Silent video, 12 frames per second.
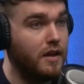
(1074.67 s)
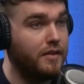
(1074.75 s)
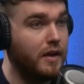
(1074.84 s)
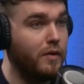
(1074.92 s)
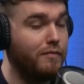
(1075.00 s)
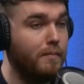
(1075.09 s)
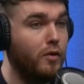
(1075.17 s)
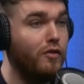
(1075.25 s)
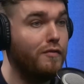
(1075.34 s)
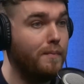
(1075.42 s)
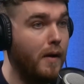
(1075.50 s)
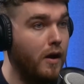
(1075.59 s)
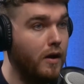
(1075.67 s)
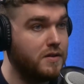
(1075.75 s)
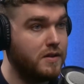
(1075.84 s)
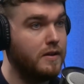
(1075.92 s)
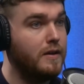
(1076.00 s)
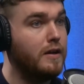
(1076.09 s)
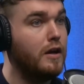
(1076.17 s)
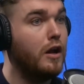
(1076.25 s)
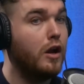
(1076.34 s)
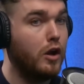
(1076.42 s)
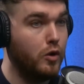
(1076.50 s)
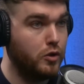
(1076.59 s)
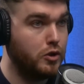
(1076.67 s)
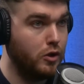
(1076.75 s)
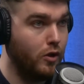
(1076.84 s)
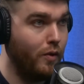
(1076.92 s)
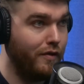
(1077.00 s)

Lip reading: And I think we've moved past Luke Shaw.